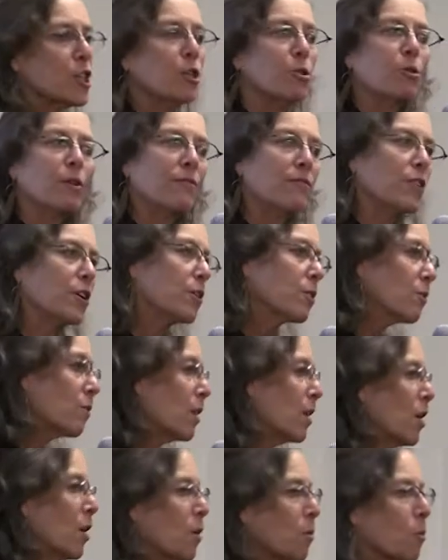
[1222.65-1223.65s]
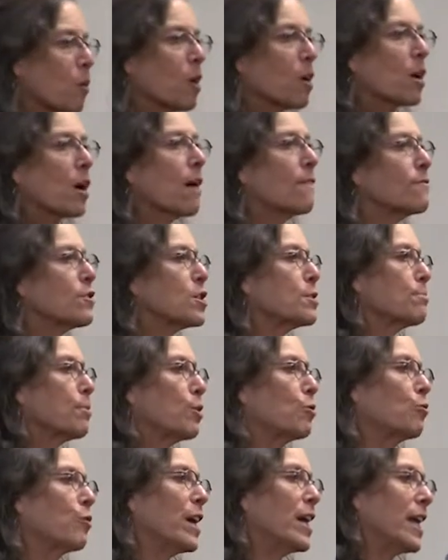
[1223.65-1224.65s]
to you if you weren't
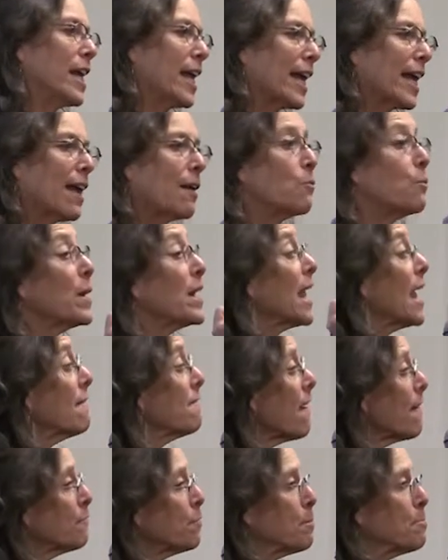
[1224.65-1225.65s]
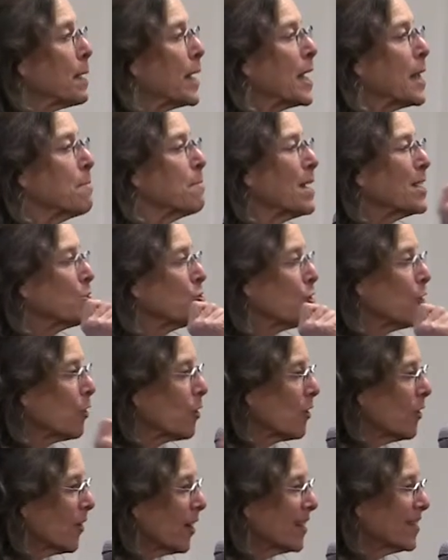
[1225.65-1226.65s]
comfortable reading. And we gave everybody Metro
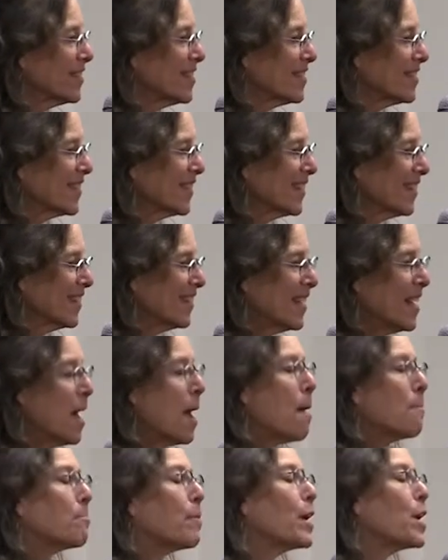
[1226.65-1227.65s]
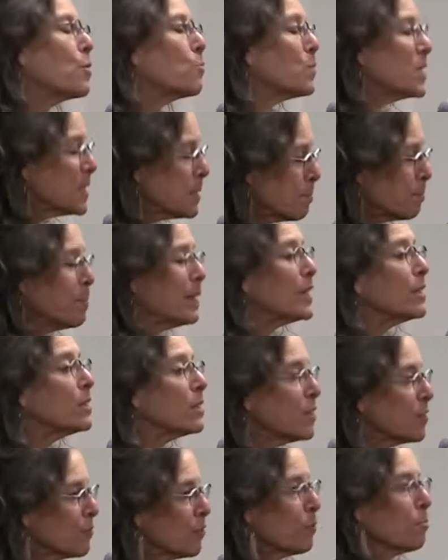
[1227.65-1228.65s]
cards. But it was
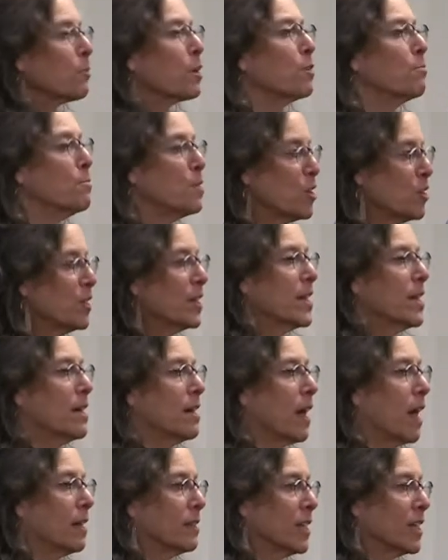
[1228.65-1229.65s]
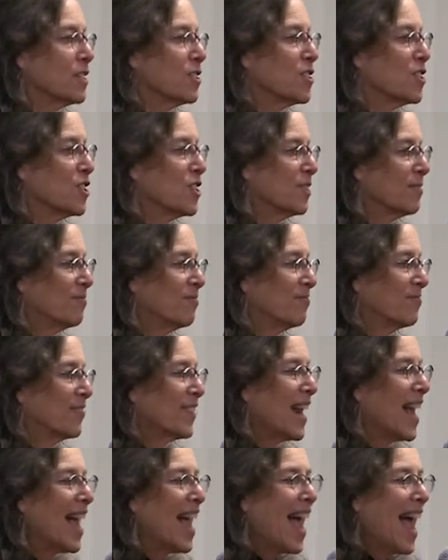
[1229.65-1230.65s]
built from community knowledge.
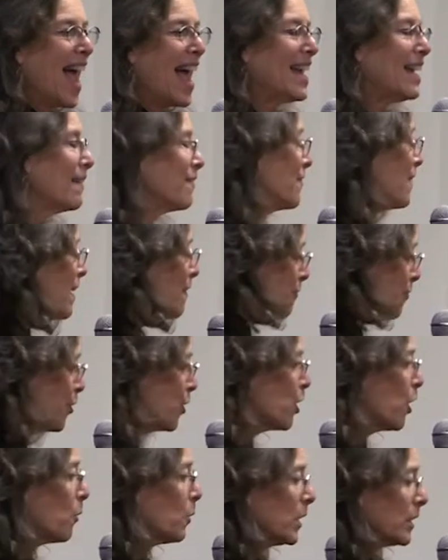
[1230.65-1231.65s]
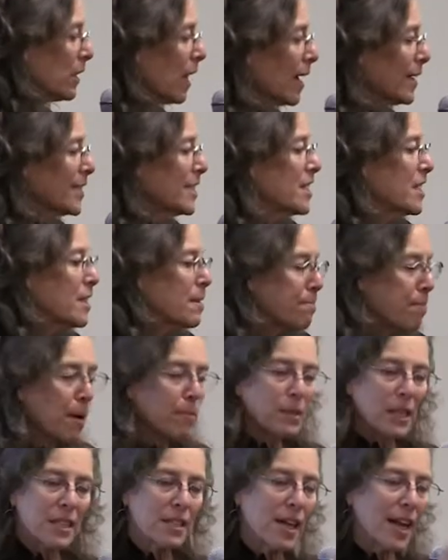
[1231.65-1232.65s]
And if, if you go online to the
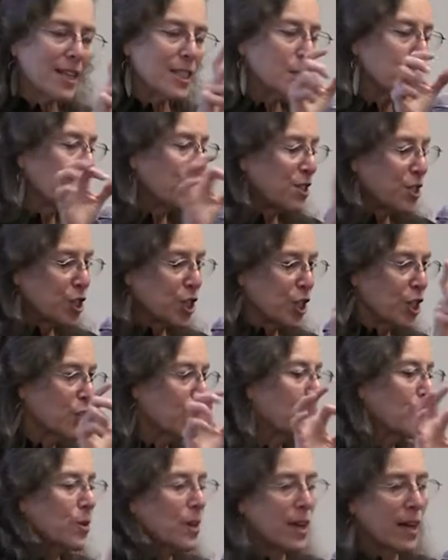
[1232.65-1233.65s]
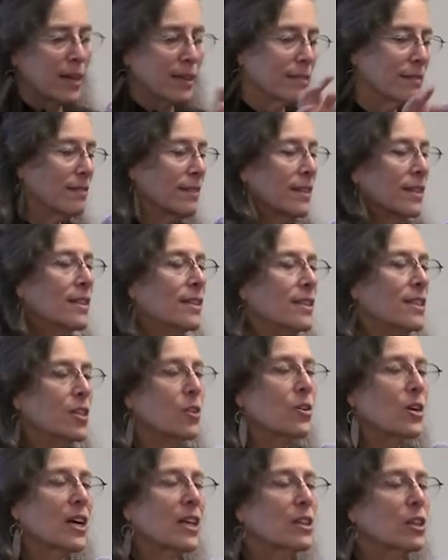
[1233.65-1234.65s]
Public Science Project, you can
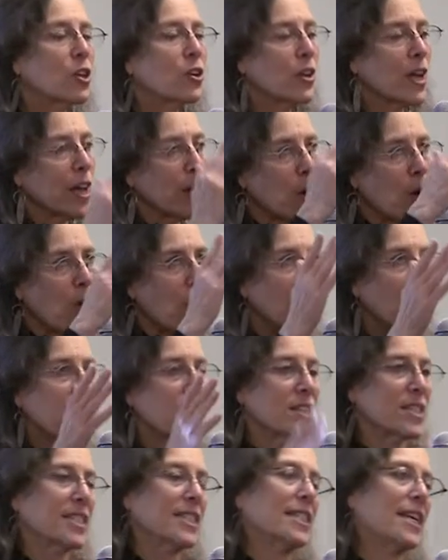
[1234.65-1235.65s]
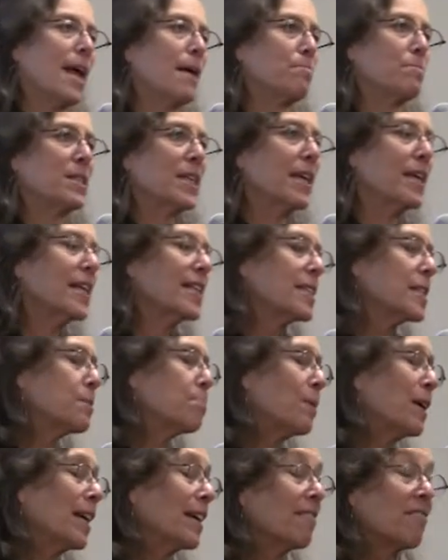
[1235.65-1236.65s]
you can look at all the steps and it's
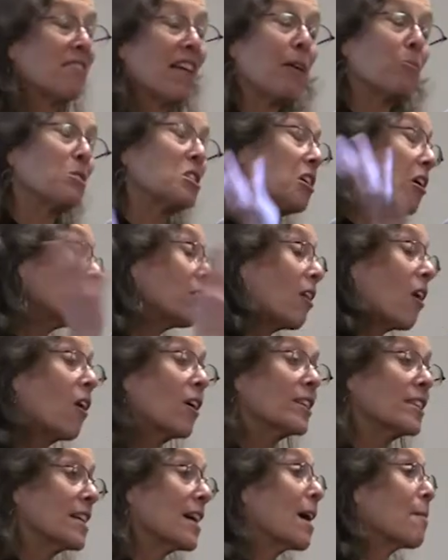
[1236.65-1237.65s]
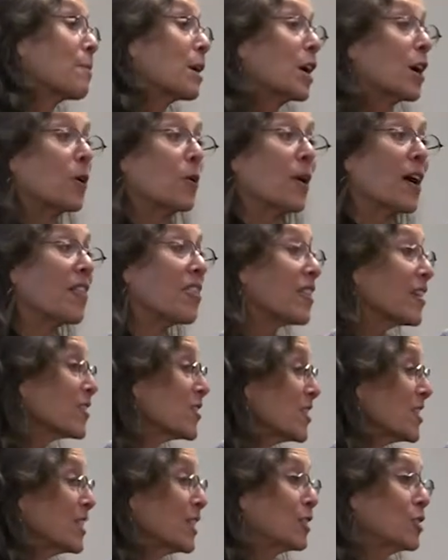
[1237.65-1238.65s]
been that was a long time ago and they're
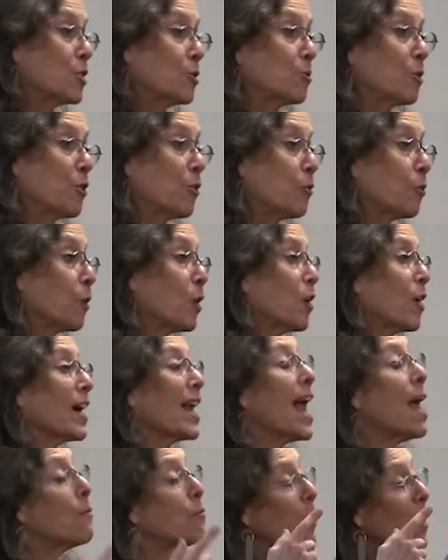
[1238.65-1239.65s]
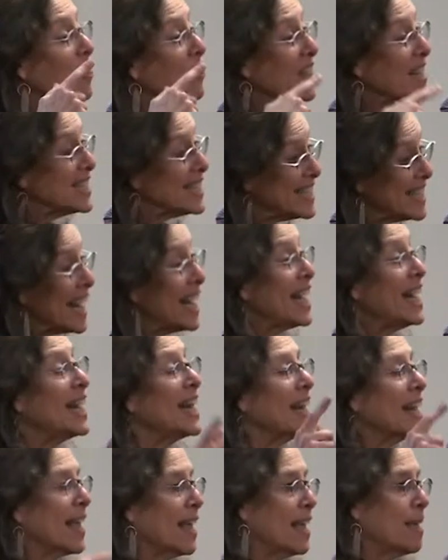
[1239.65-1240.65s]
still doing the work and when the
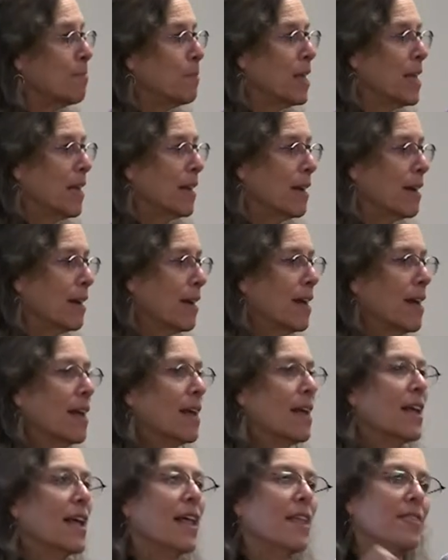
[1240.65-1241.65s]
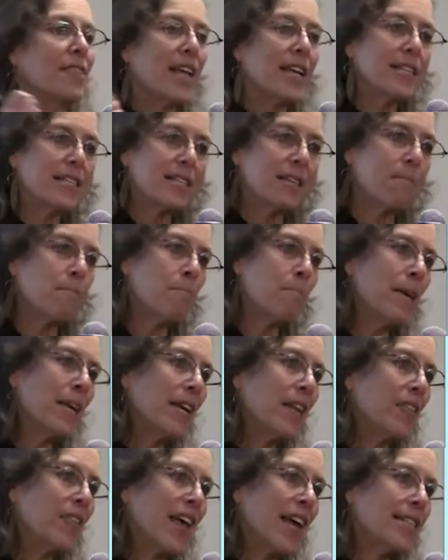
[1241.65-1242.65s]
data came in they
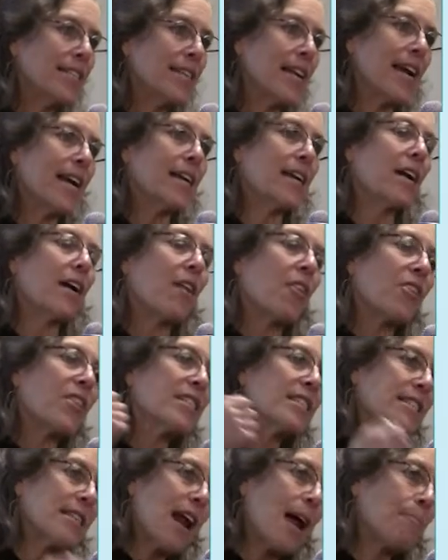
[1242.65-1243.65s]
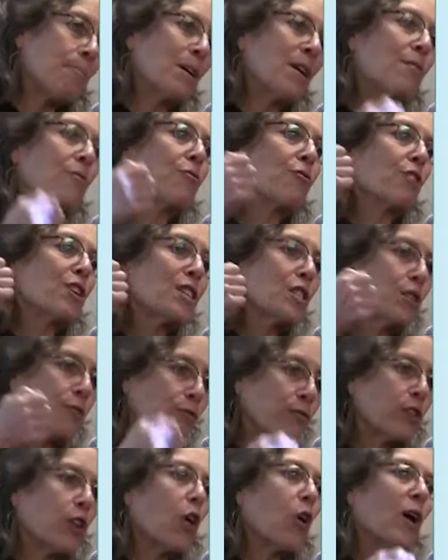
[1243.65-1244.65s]
submitted that data to the Stop and Frisk
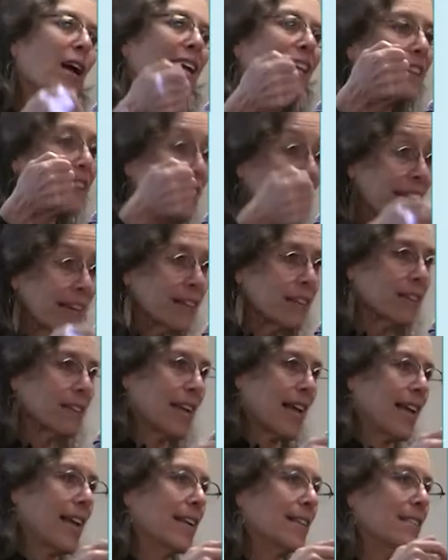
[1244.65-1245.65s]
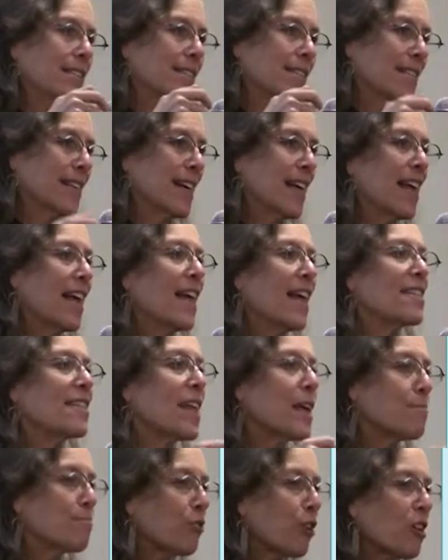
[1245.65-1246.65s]
Floyd legal case.
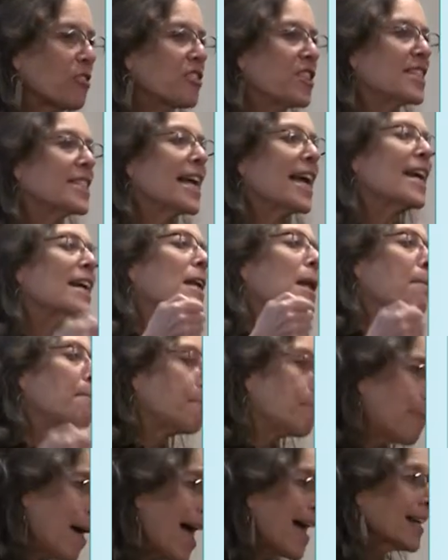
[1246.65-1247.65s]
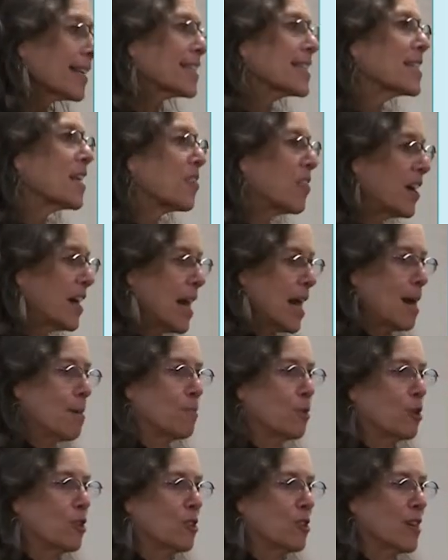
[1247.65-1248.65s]
They brought the data back to the
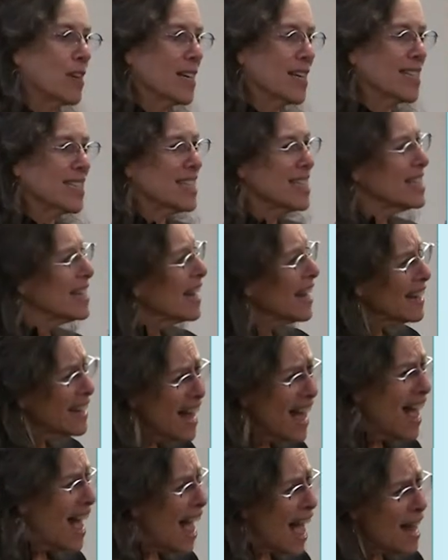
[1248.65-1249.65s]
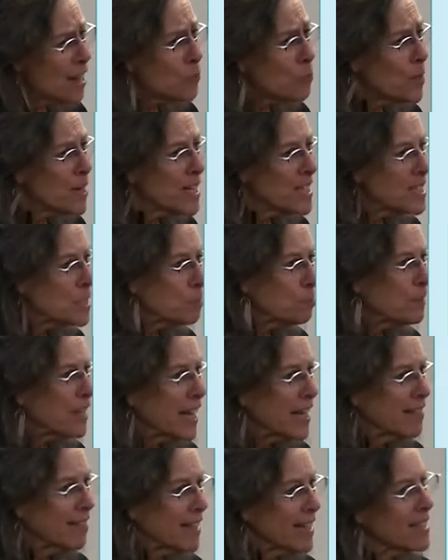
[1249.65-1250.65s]
neighborhood and said, How do we
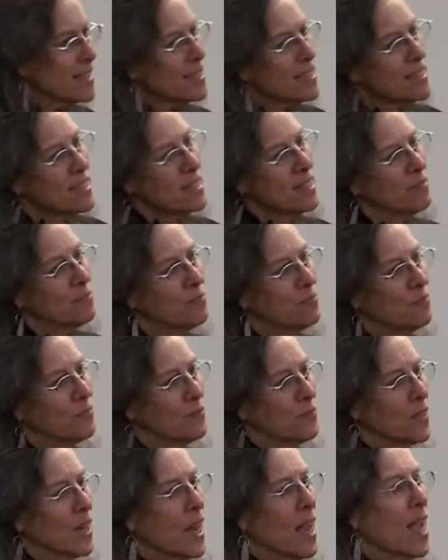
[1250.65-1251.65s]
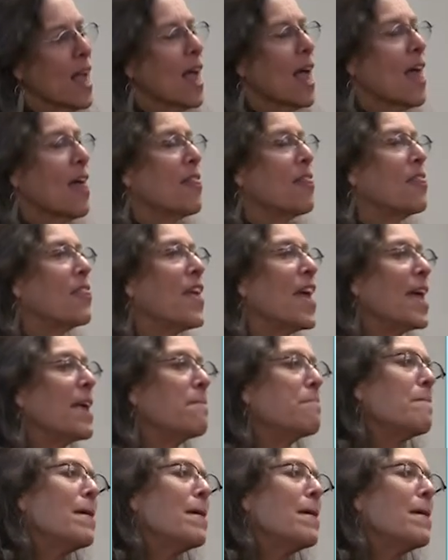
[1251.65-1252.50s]
explain this? They